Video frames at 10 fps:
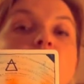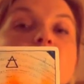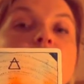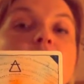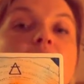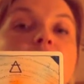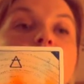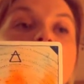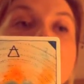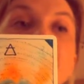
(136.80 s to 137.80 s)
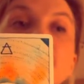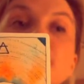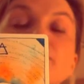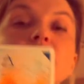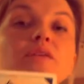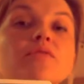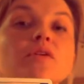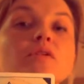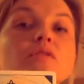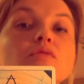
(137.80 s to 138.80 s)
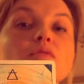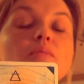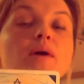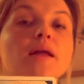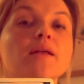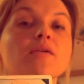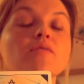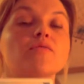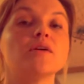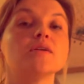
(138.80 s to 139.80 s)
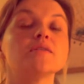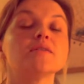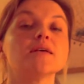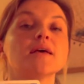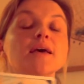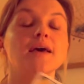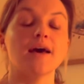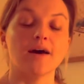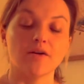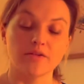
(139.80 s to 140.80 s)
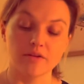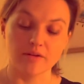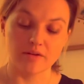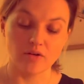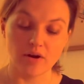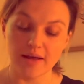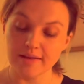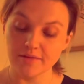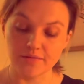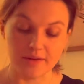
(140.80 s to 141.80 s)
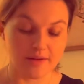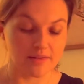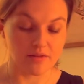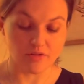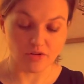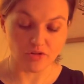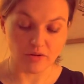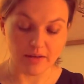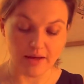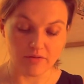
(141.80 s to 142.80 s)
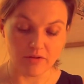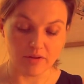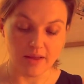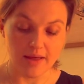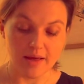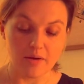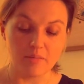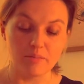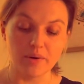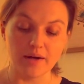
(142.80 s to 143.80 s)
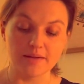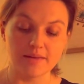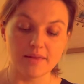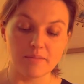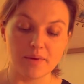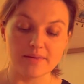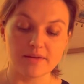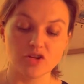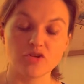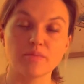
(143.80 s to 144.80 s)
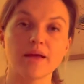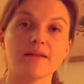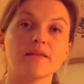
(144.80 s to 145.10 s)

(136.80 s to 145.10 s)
very difficult for many of us on a collective and individual level. But the message I'm getting